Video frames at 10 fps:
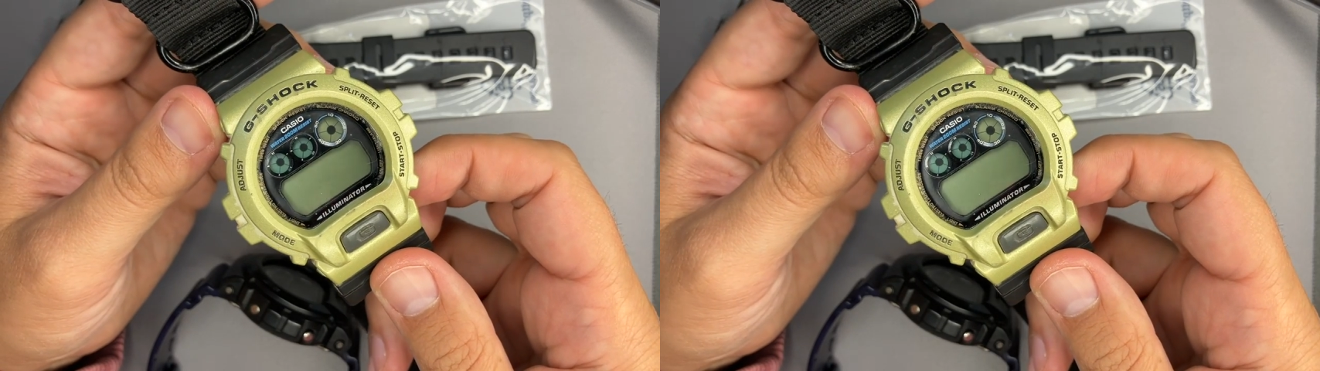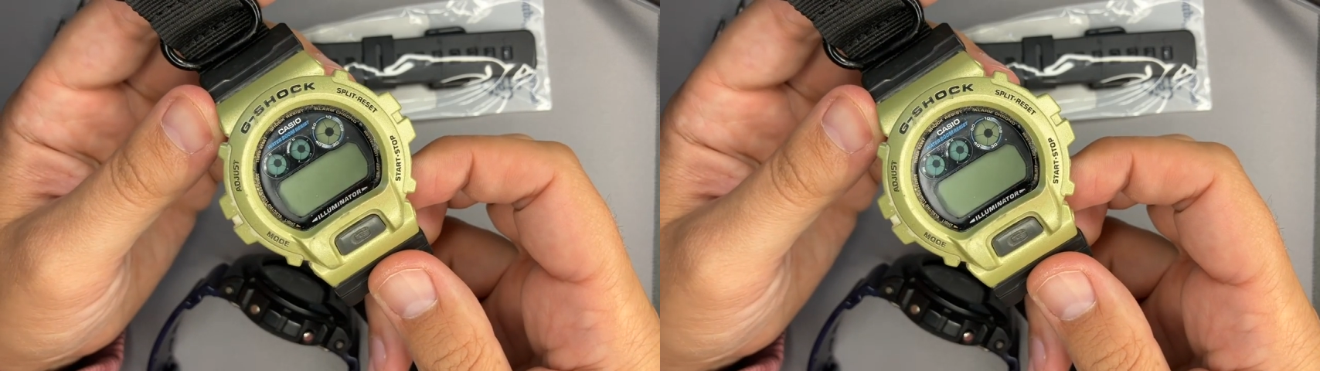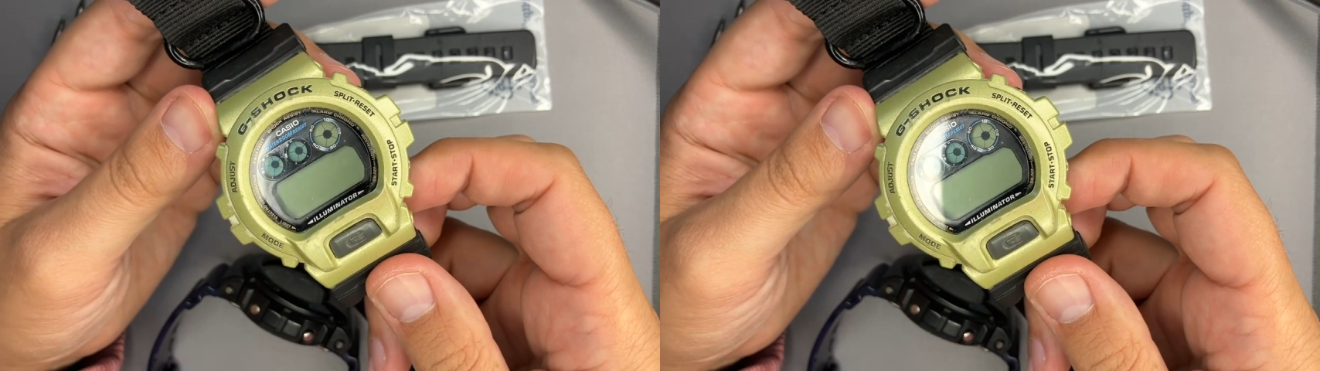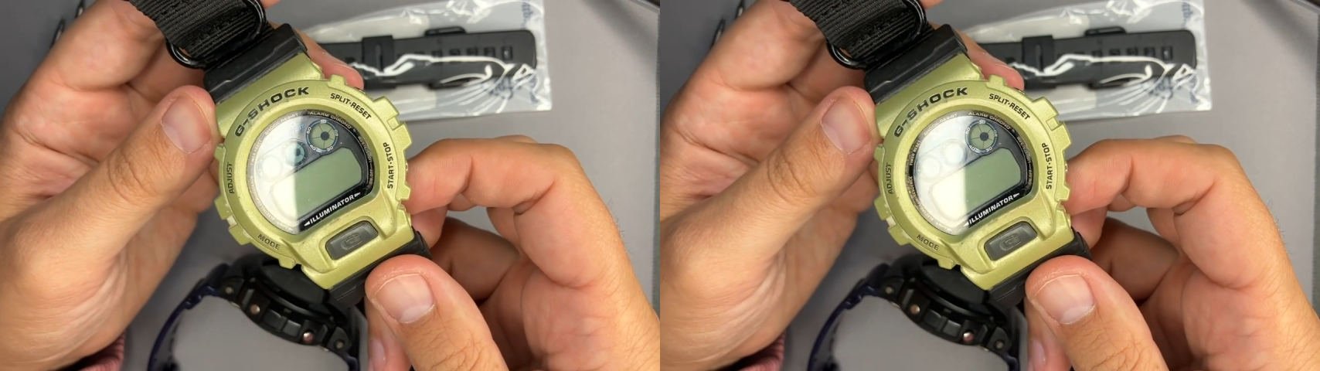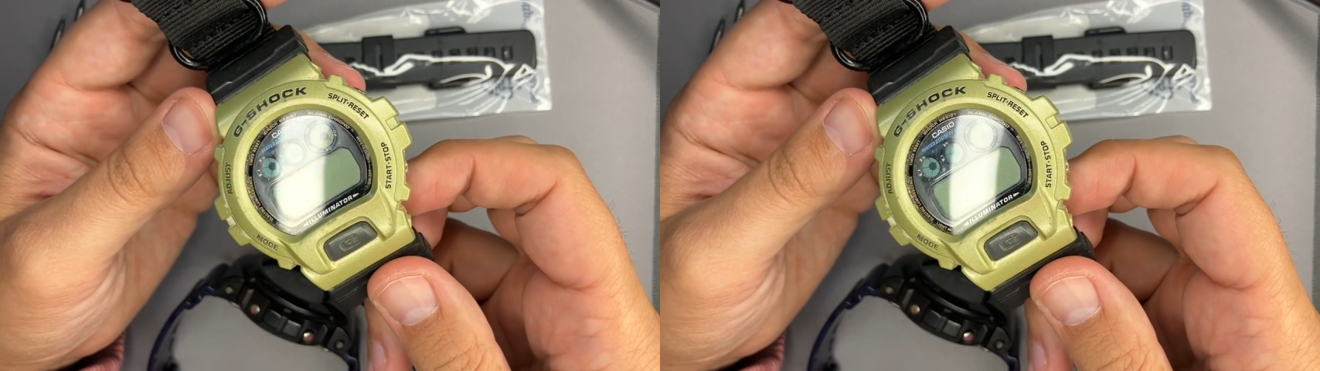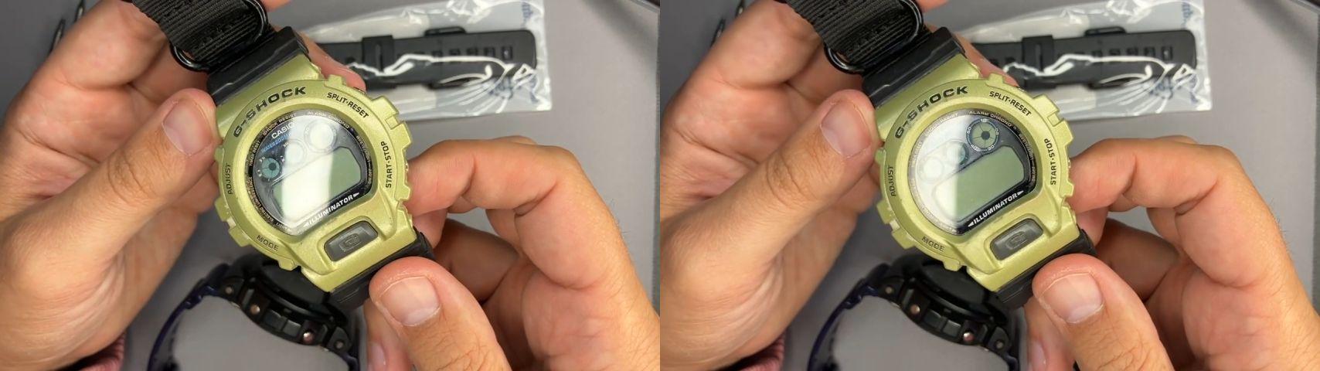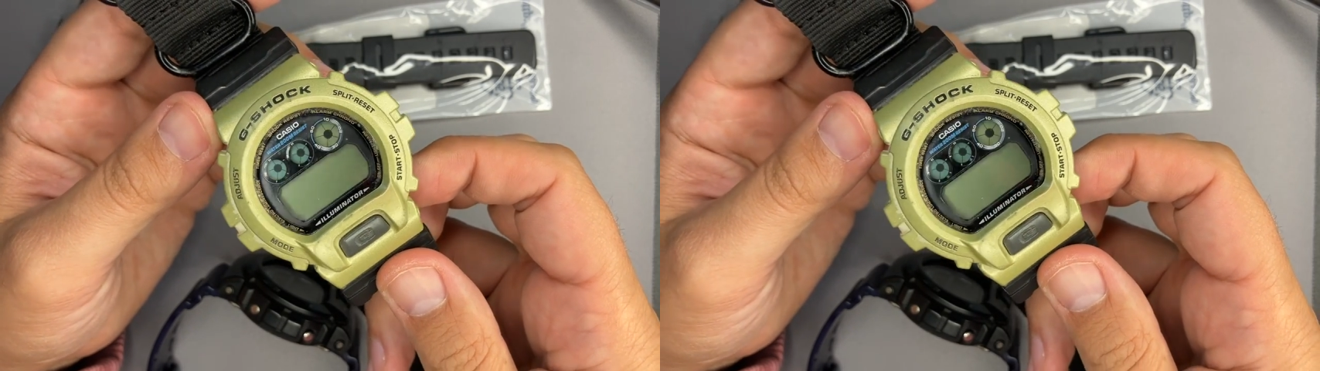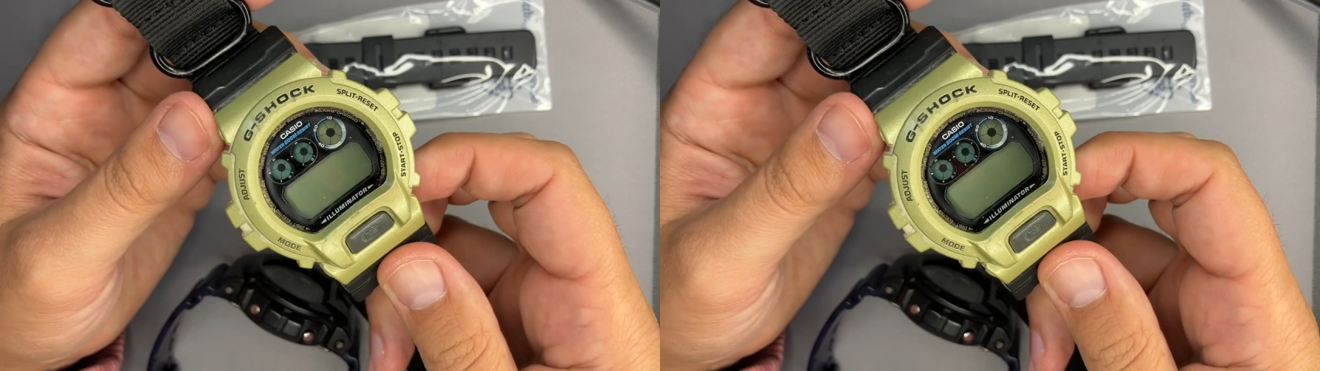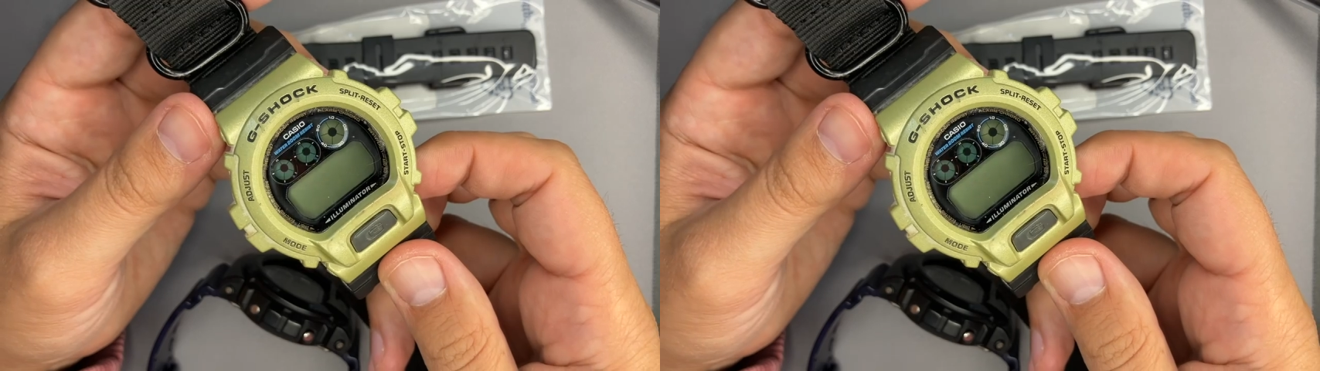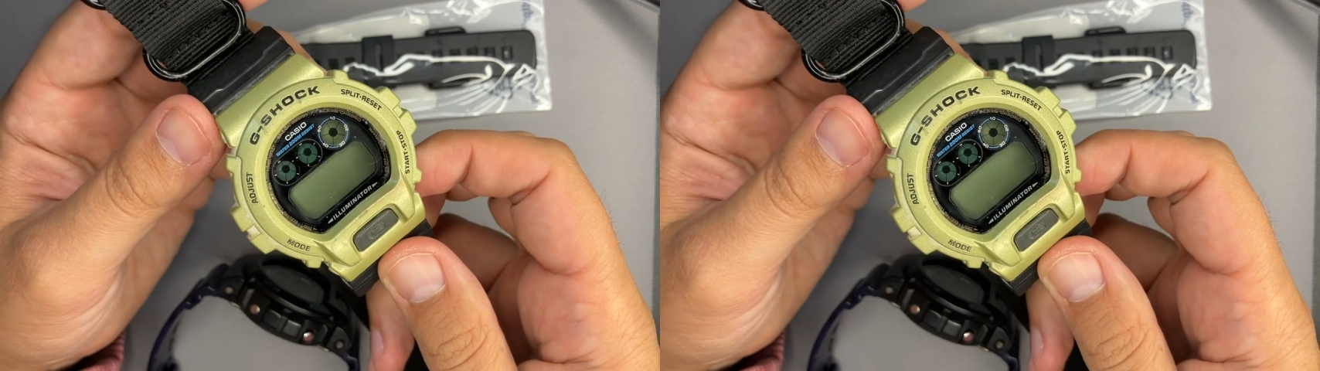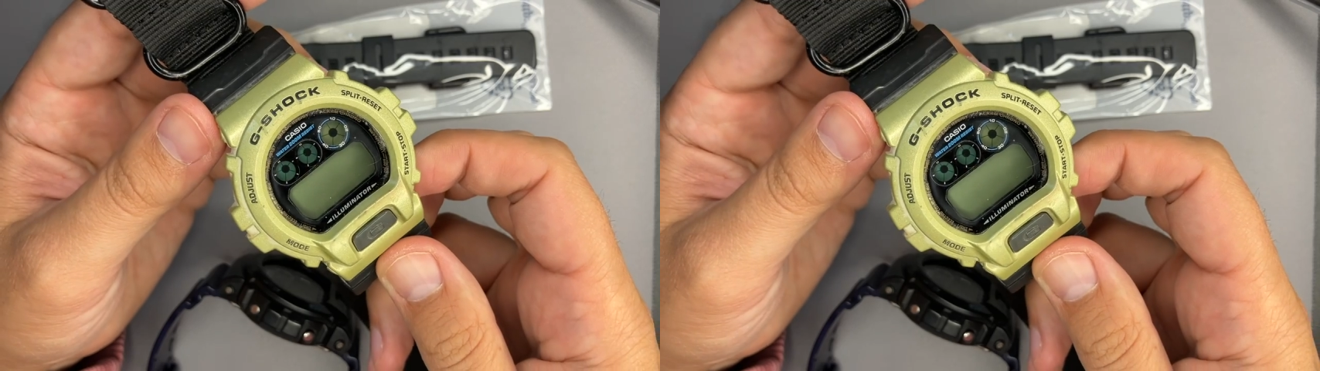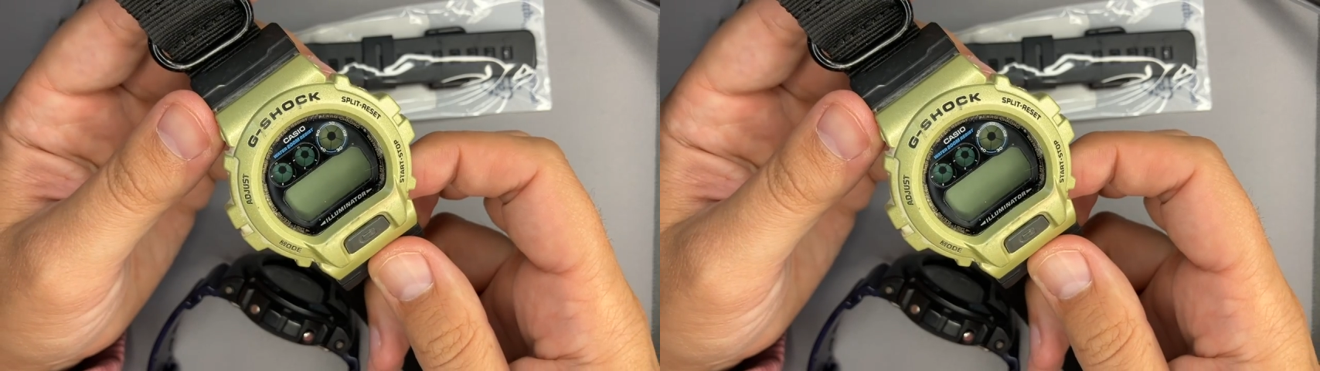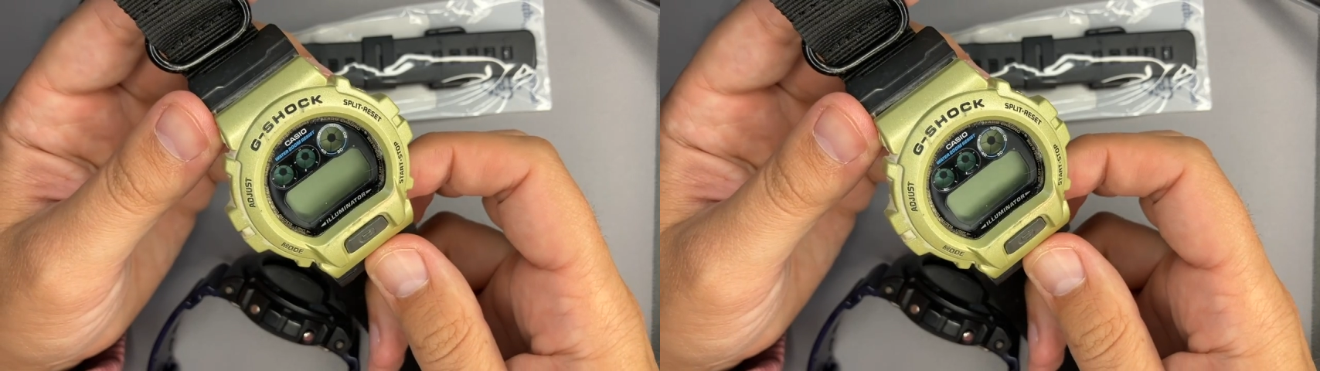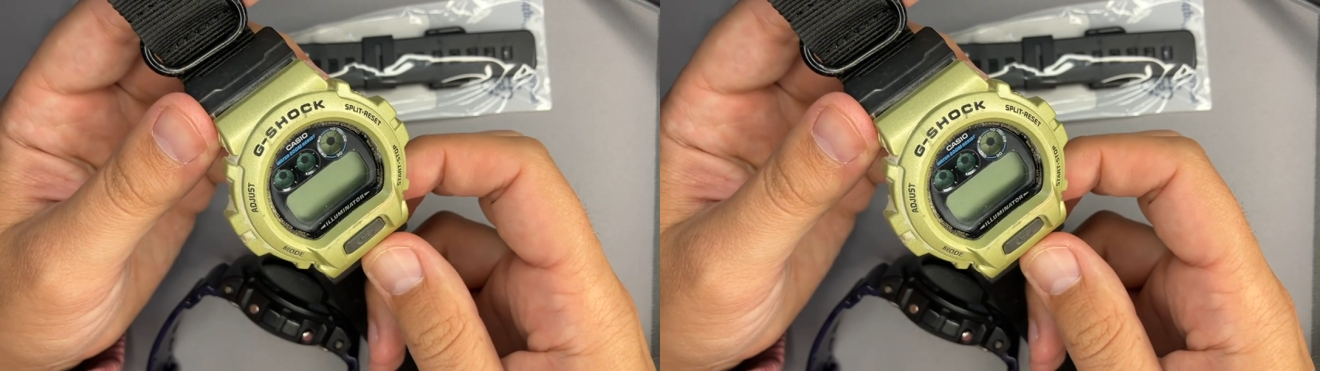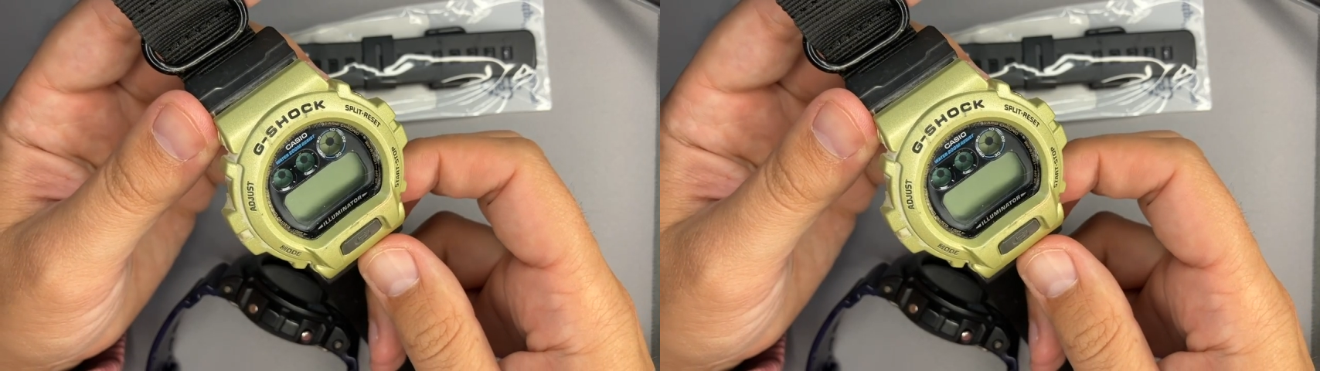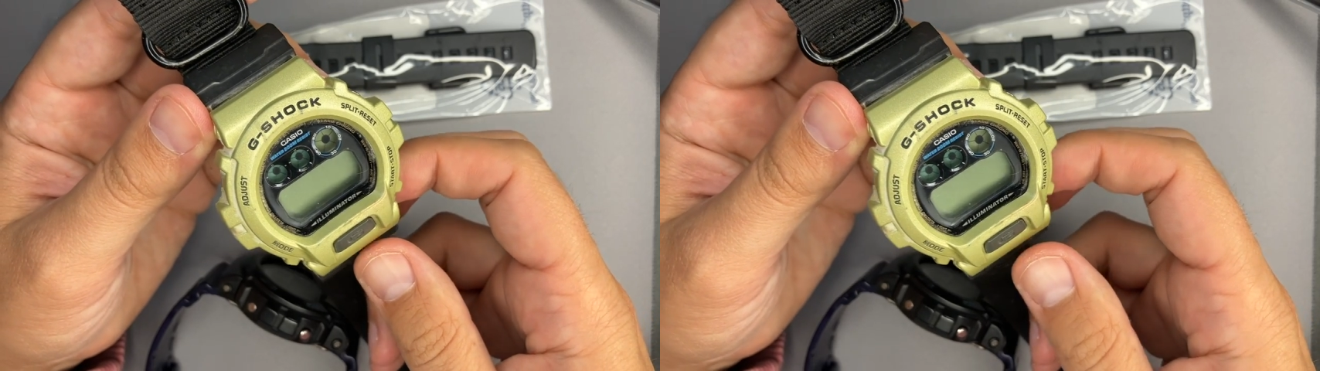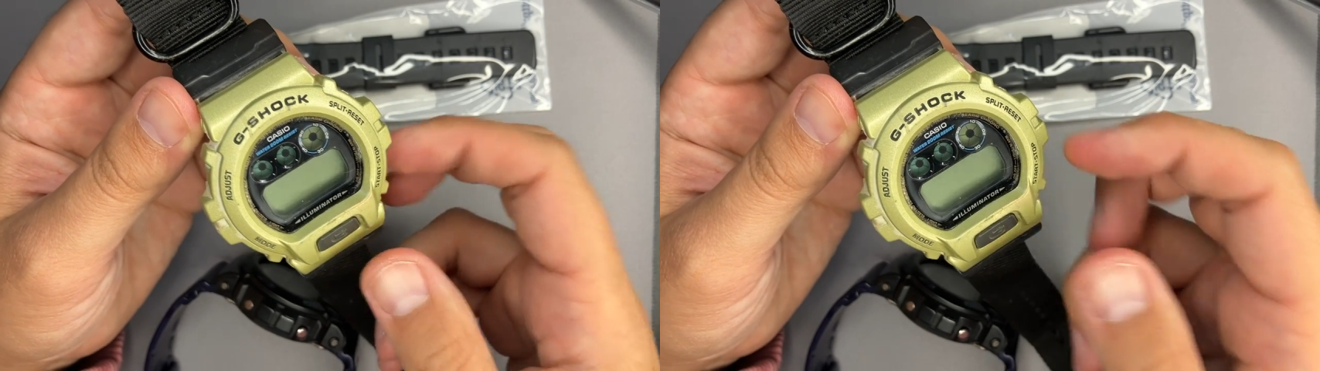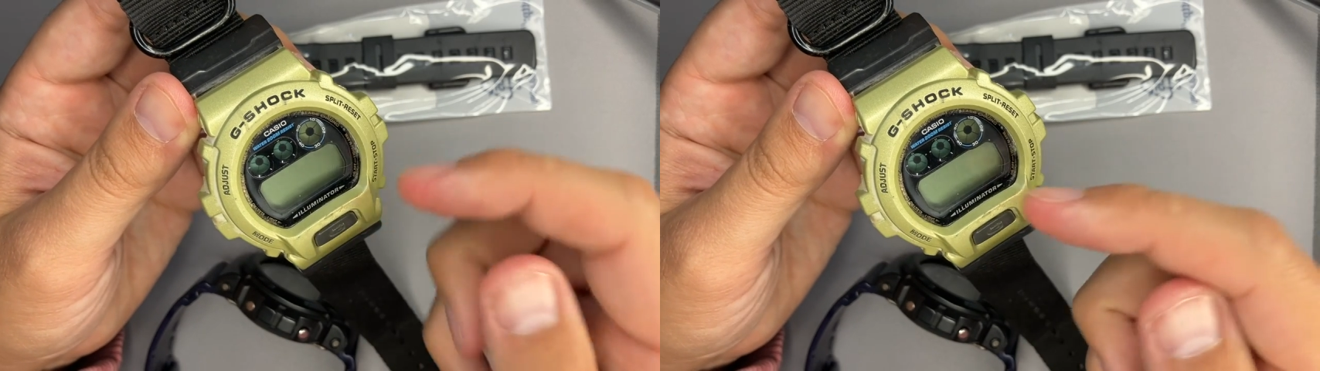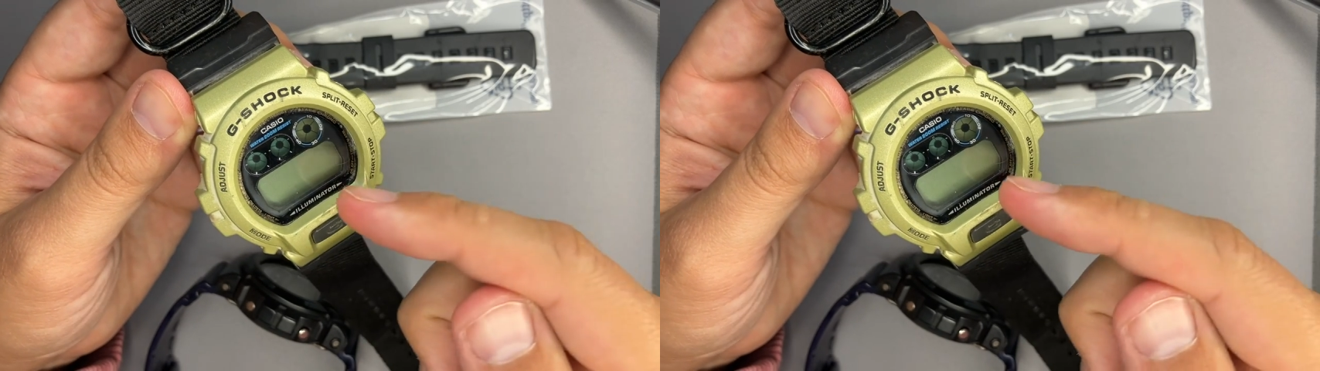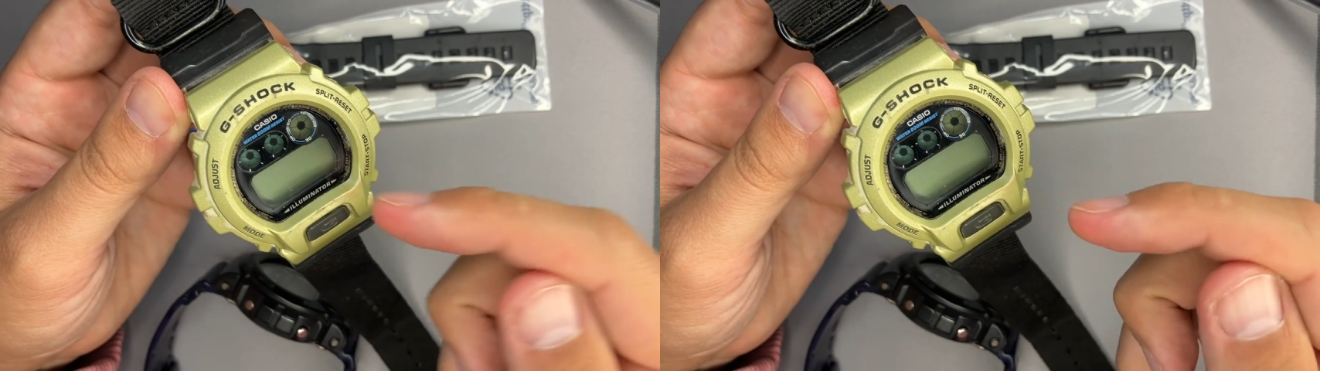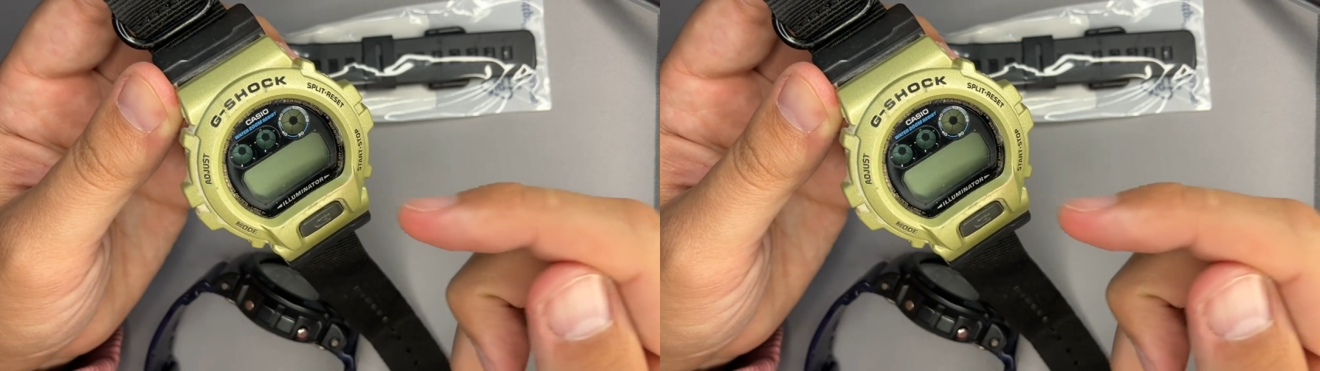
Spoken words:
(no speaker visible)